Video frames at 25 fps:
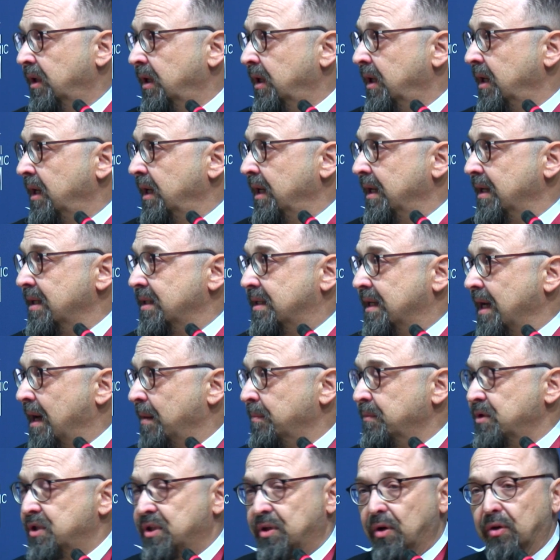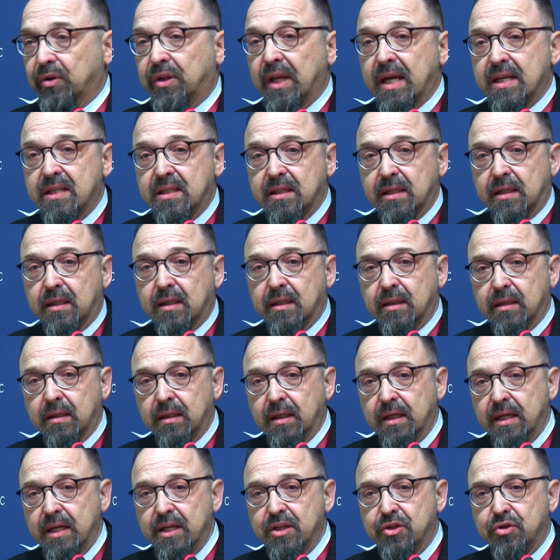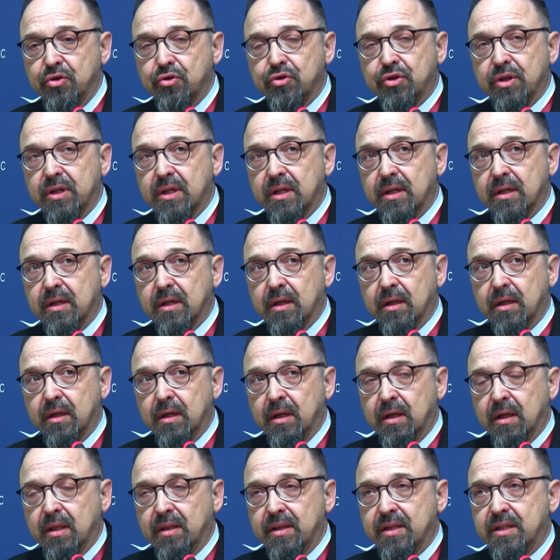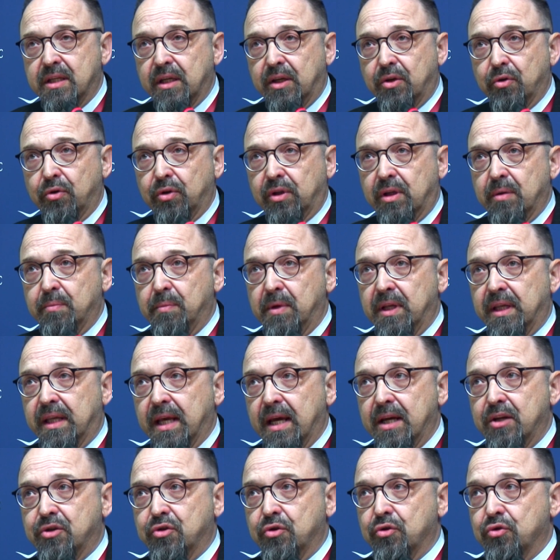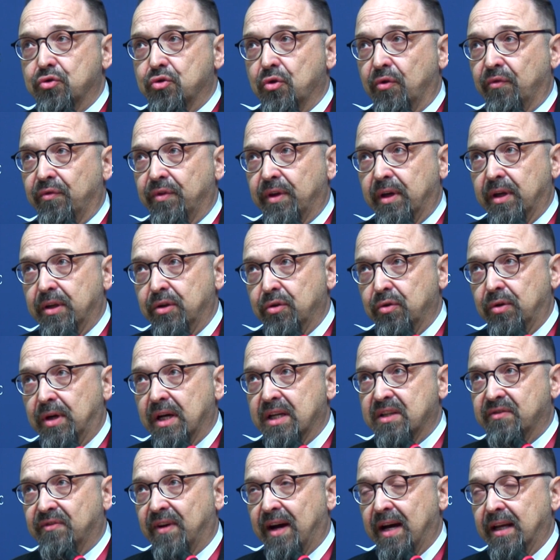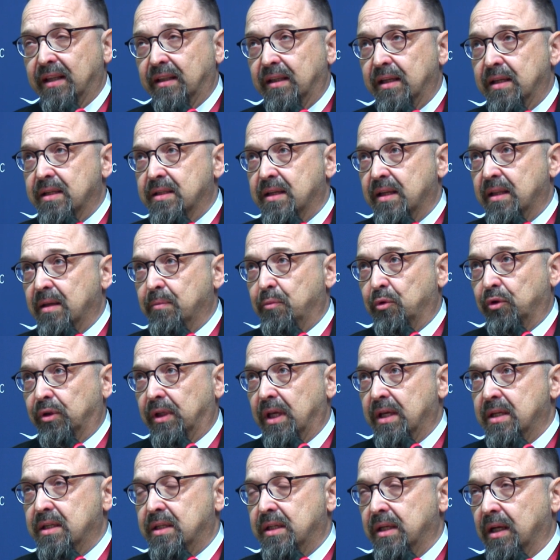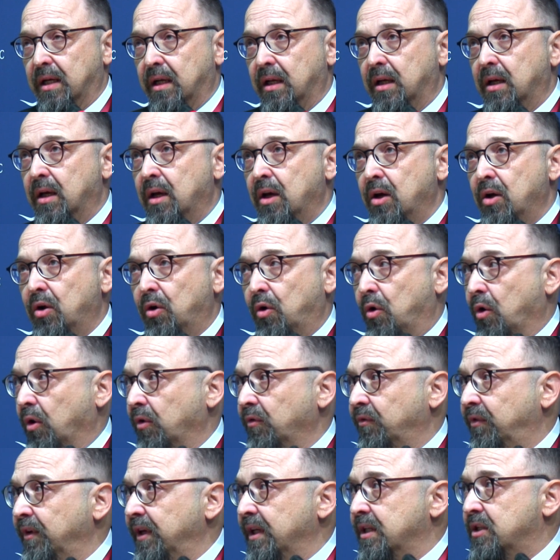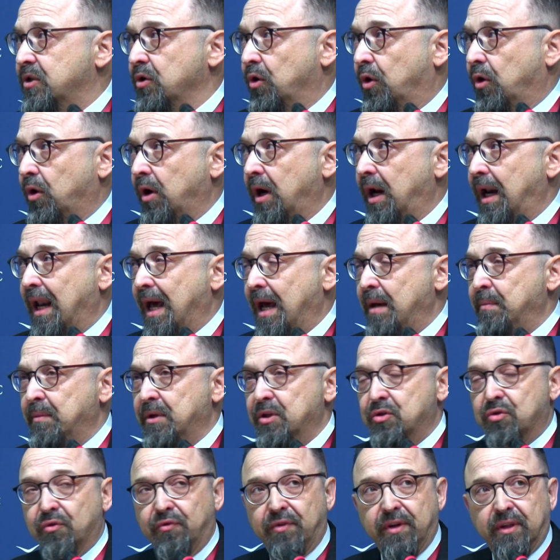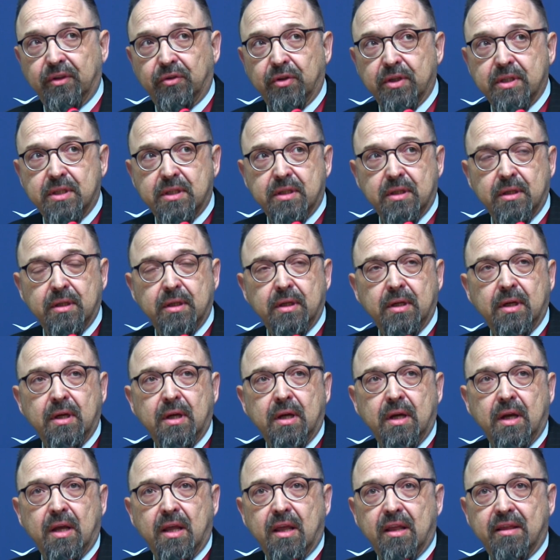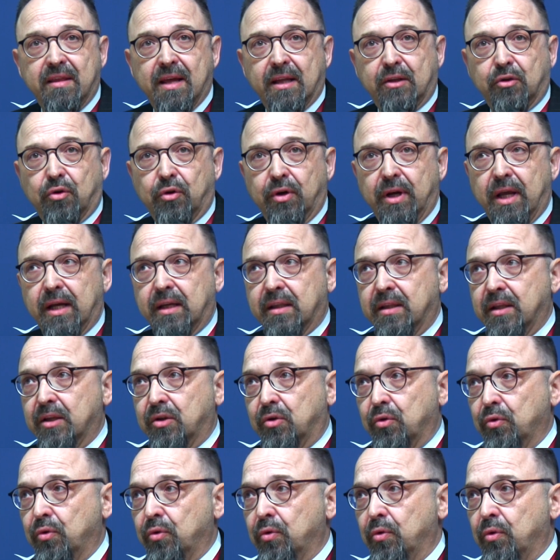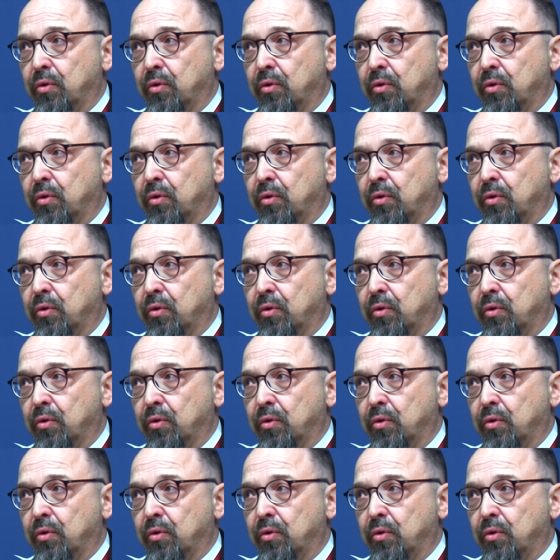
in some strategic issues and the security implications of the new gas findings and the potential conflicts or alignments of interest that connect the 2